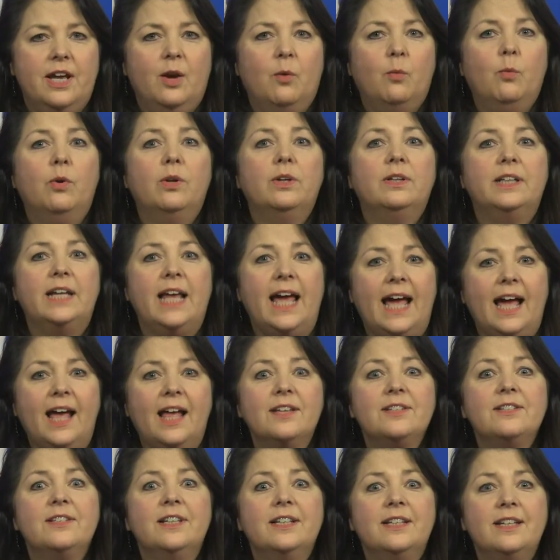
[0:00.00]
Well,
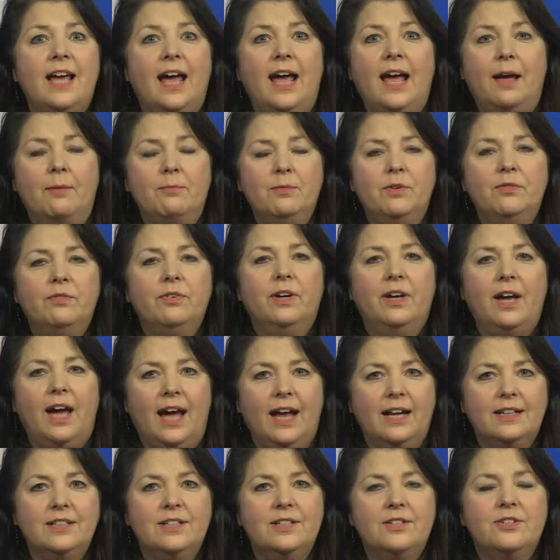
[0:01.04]
now's the time. You've
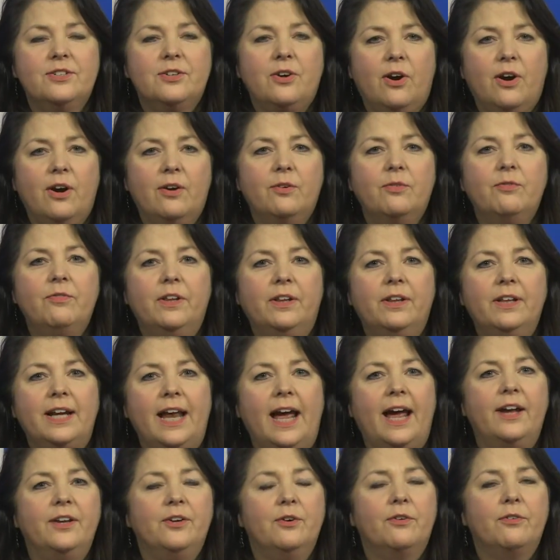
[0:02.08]
got to start filling
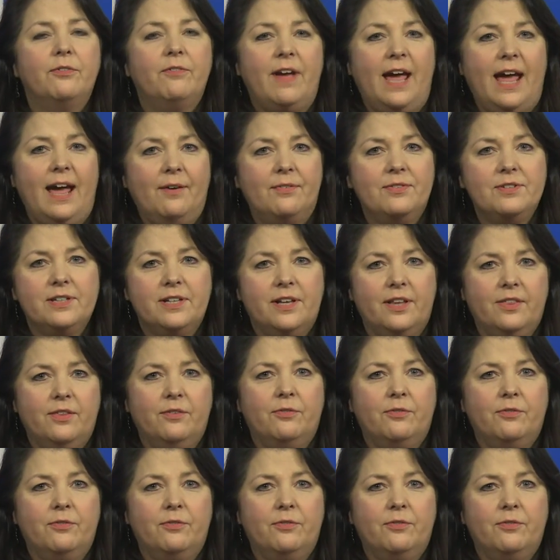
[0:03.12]
out your FAFSA,